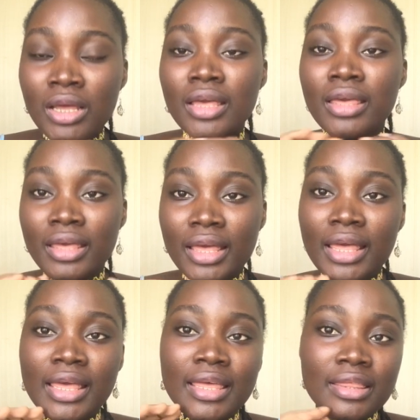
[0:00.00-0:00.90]
here
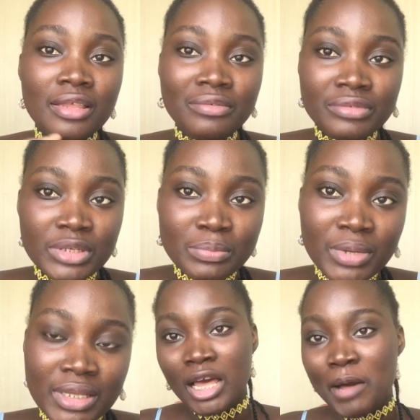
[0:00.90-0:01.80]
in the
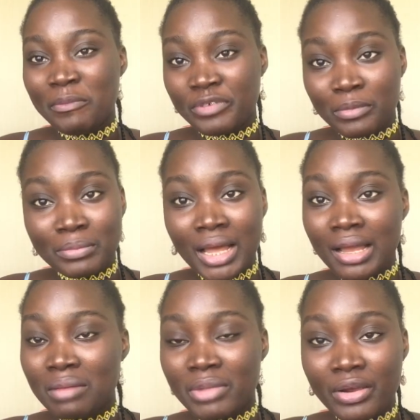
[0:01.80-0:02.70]
Philippines, from black
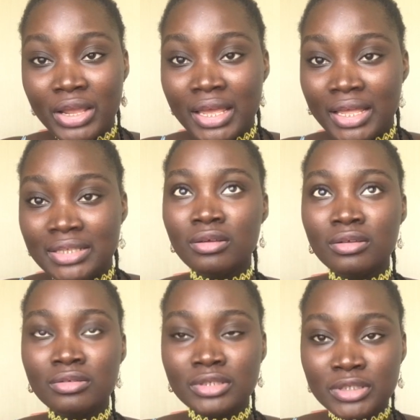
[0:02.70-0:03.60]
Americans
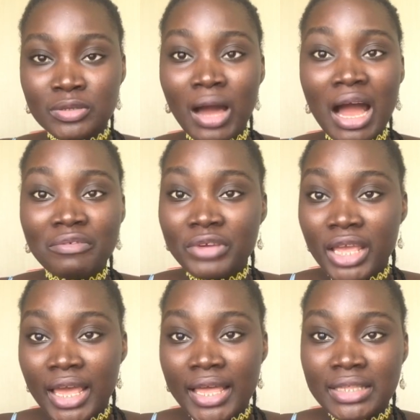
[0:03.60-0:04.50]
to
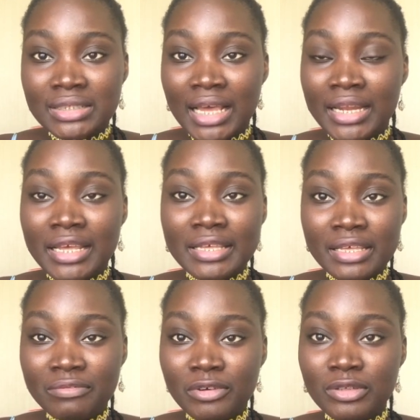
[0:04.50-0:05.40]
Africans and
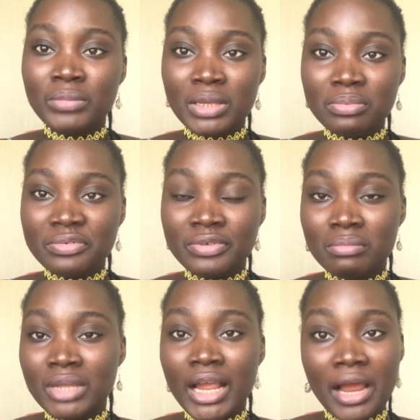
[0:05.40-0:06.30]
even people from the
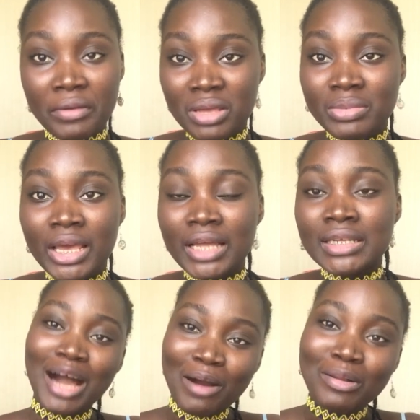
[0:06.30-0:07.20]
Caribbean.
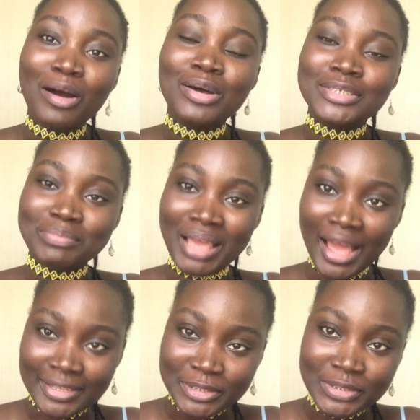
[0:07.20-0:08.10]
I'll also be
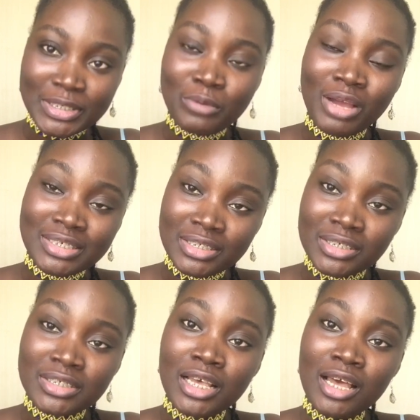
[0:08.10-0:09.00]
answering questions
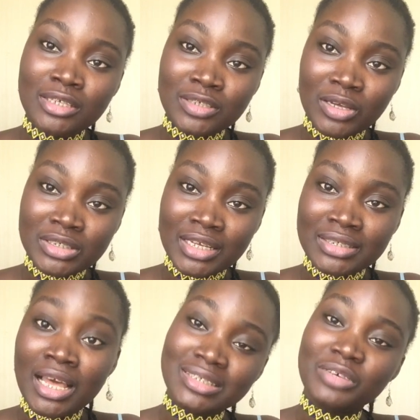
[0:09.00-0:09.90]
such as
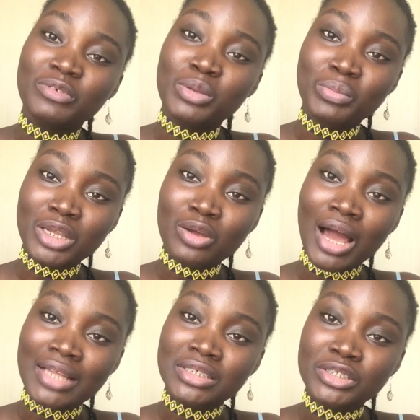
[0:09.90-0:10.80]
the Filipino
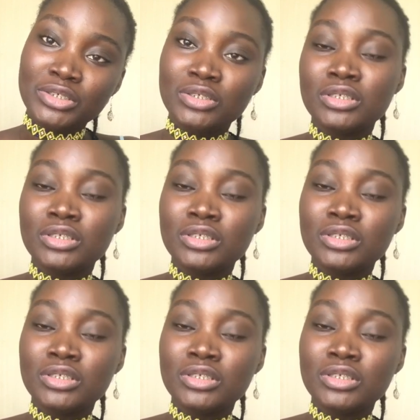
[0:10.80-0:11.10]
attitude